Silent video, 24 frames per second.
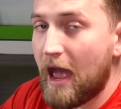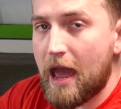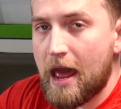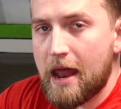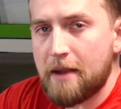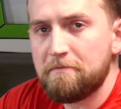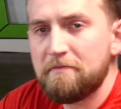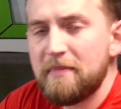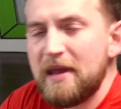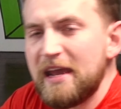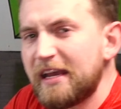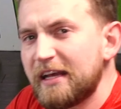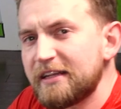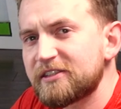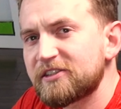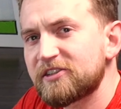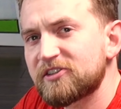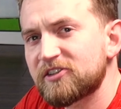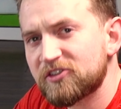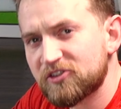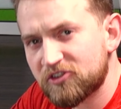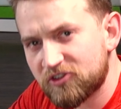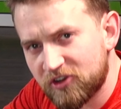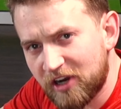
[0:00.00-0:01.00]
and make it
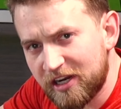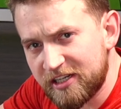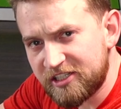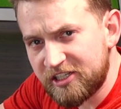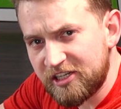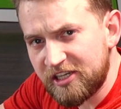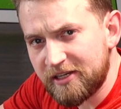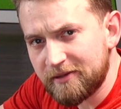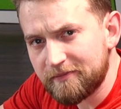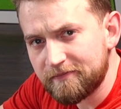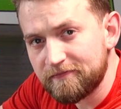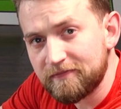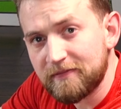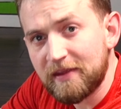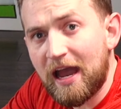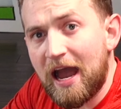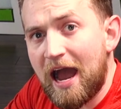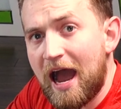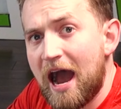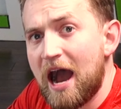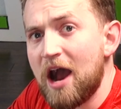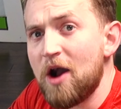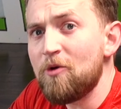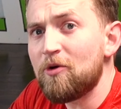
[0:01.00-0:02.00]
stretchy.
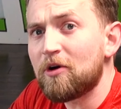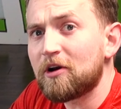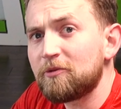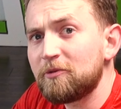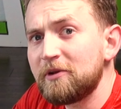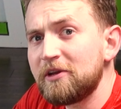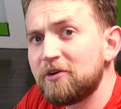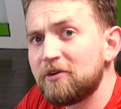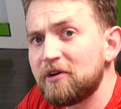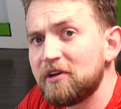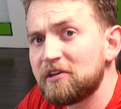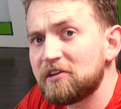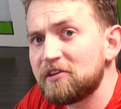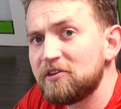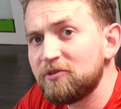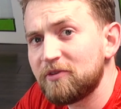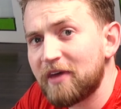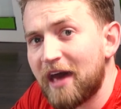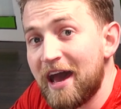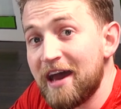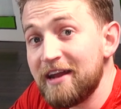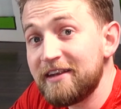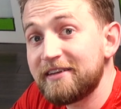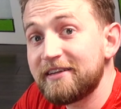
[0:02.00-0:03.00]
How are we going to do
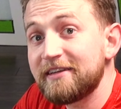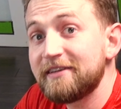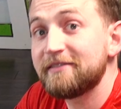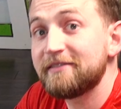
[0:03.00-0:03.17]
that?